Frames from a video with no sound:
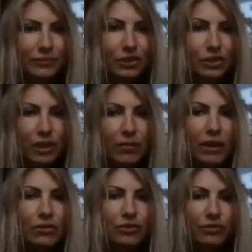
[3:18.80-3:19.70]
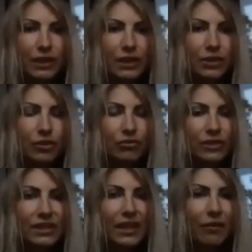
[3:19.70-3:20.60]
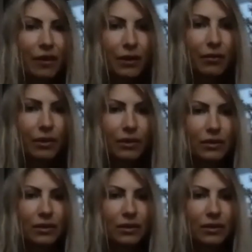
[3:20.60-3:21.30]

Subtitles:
So come out. Don't save anyone.